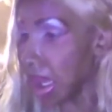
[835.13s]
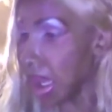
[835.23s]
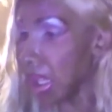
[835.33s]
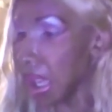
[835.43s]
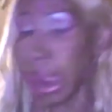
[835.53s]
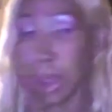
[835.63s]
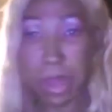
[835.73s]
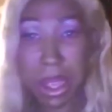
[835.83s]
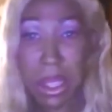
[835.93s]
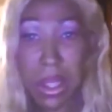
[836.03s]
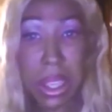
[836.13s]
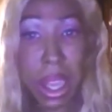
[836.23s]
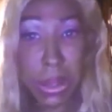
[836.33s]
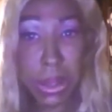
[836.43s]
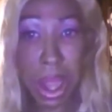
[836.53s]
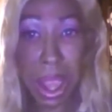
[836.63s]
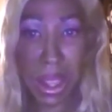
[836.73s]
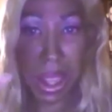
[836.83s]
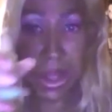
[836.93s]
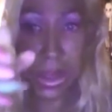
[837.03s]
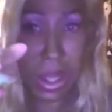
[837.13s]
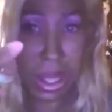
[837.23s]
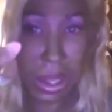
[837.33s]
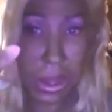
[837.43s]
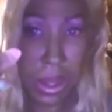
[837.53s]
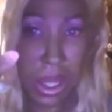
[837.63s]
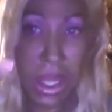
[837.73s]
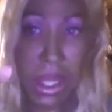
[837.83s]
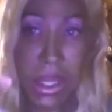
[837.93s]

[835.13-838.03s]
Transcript: And now I'm taking the natural highlighter in here that is